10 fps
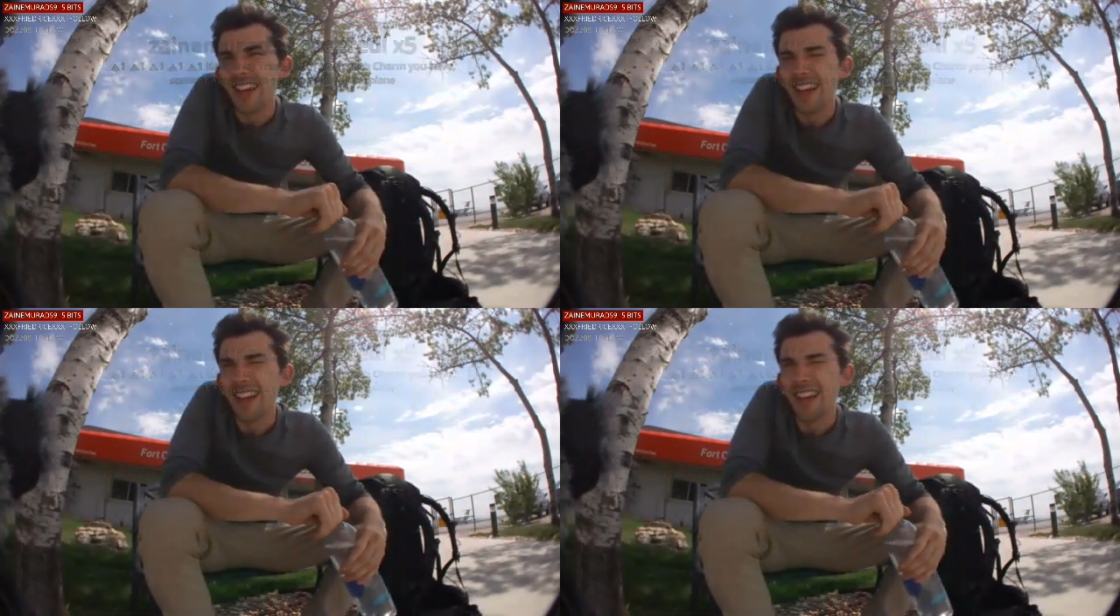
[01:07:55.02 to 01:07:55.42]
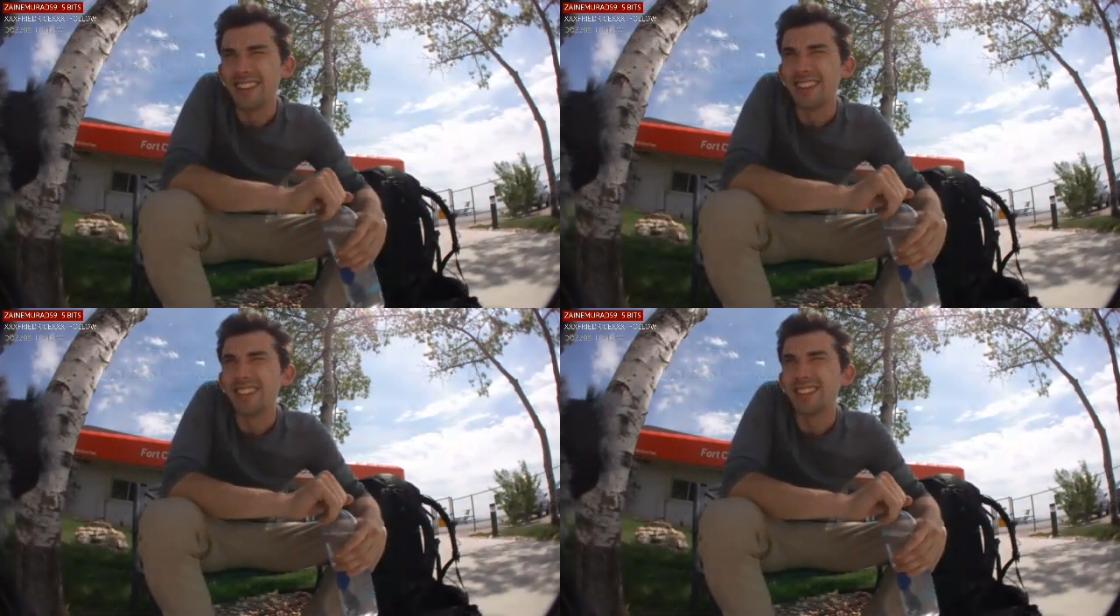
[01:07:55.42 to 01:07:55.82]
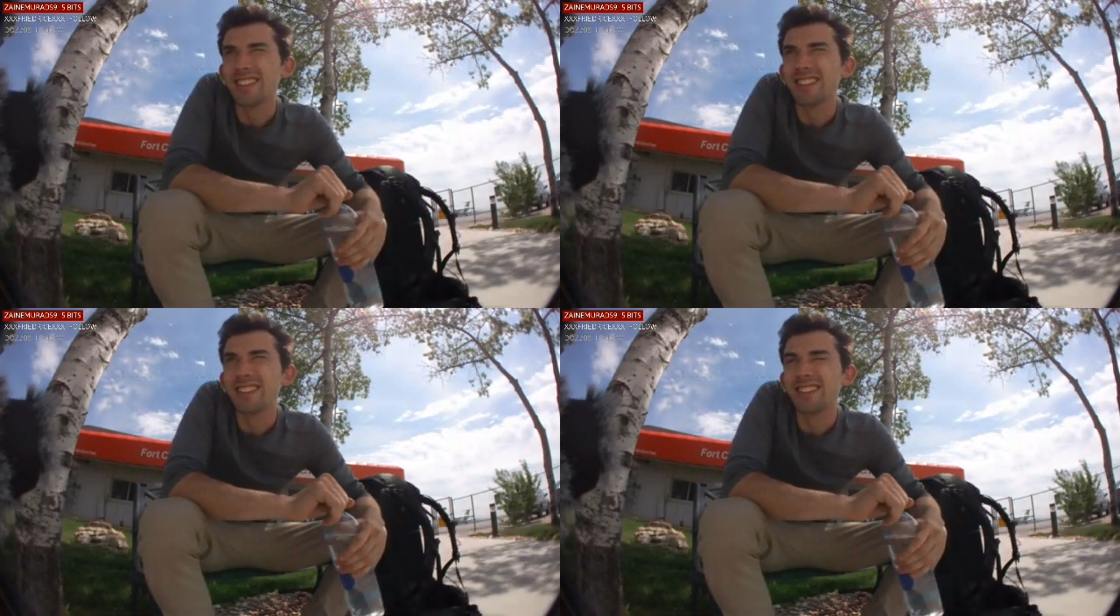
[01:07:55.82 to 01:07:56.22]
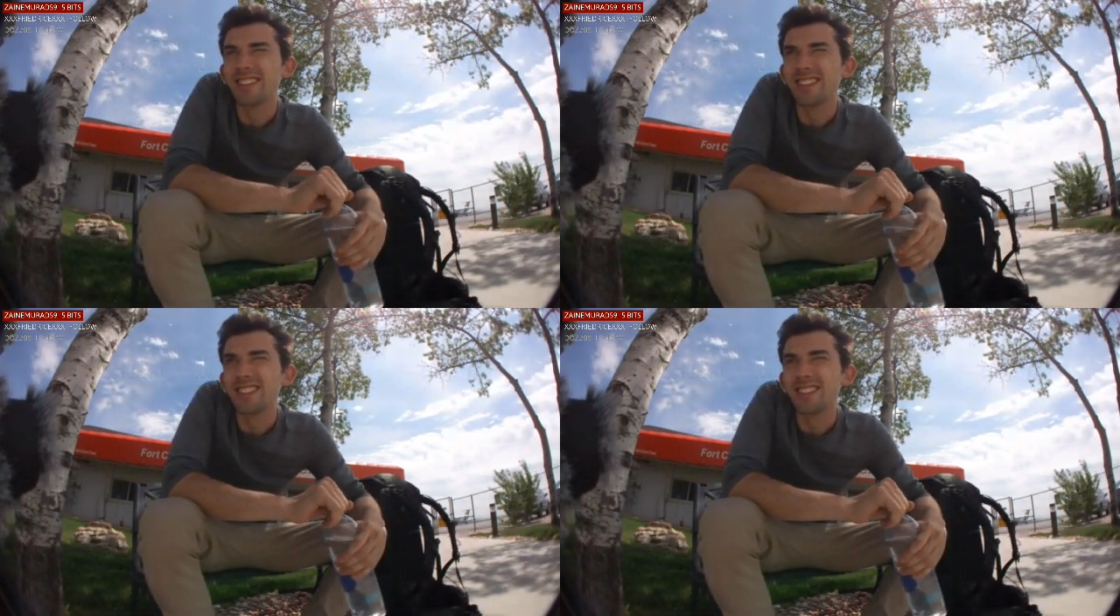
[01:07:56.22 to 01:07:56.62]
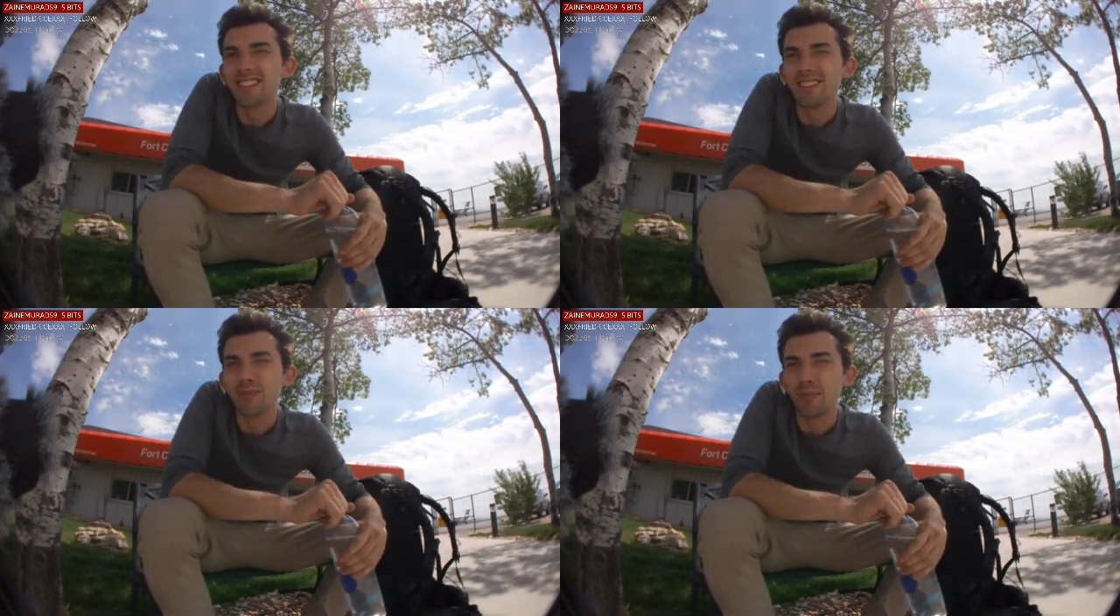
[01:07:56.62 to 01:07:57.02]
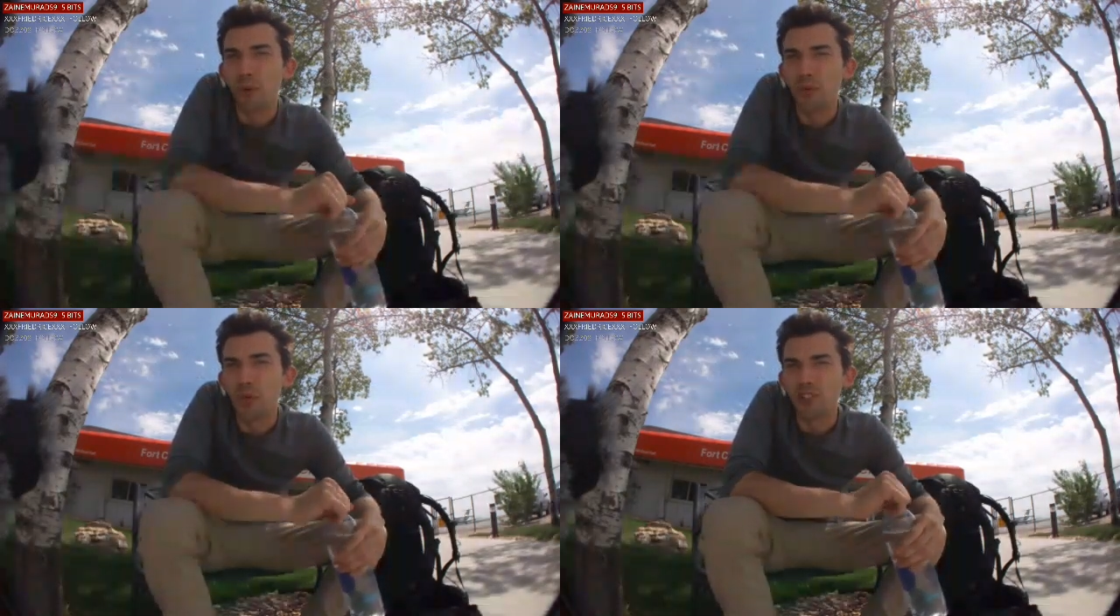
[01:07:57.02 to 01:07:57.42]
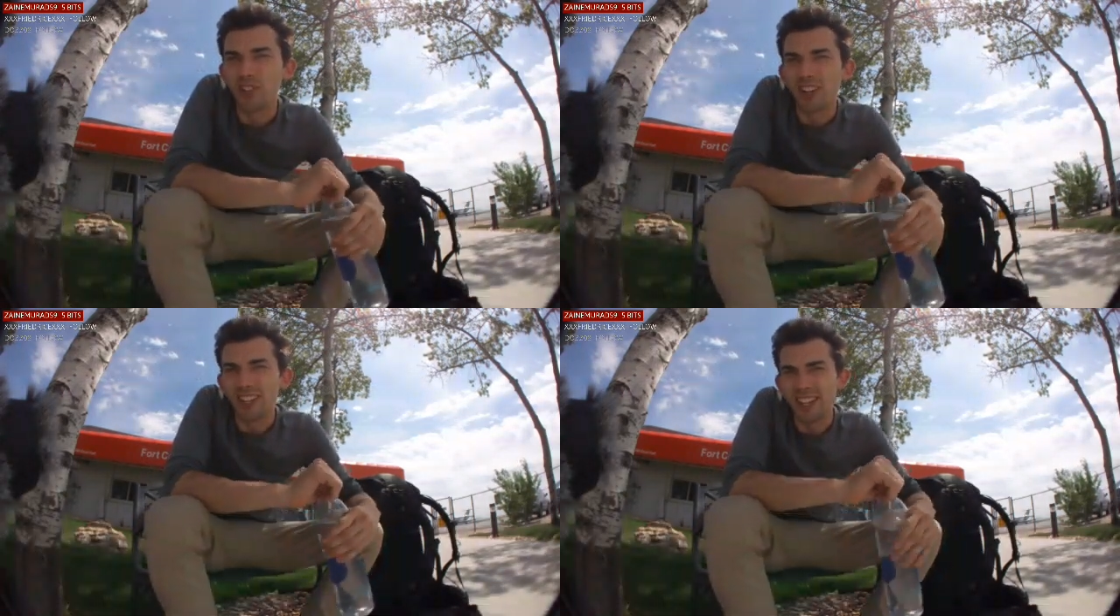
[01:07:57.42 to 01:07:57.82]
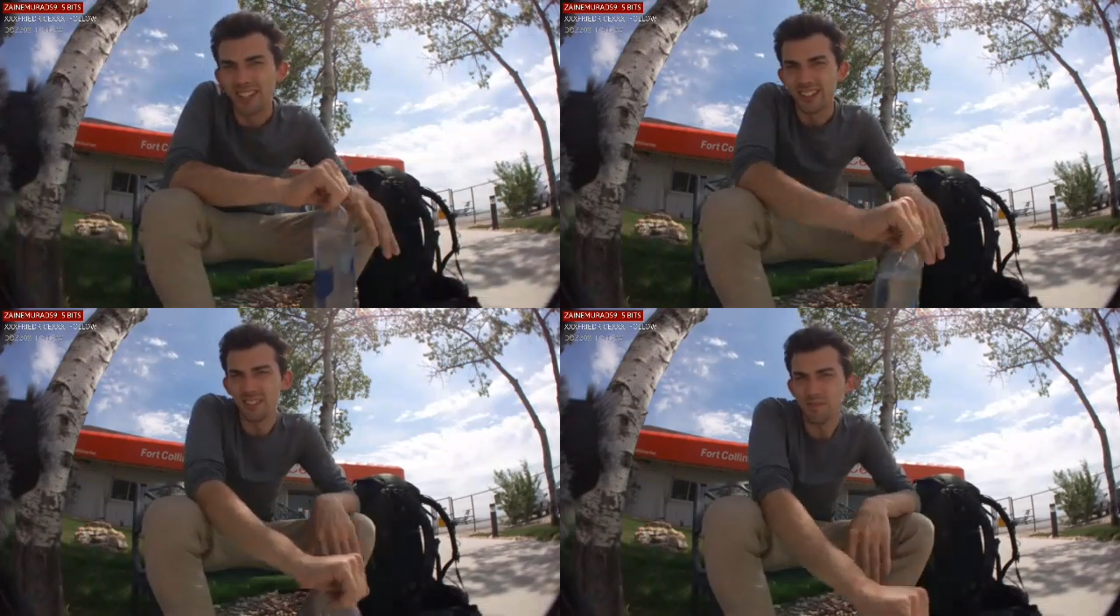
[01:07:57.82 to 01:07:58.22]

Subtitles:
and both of those are illegal.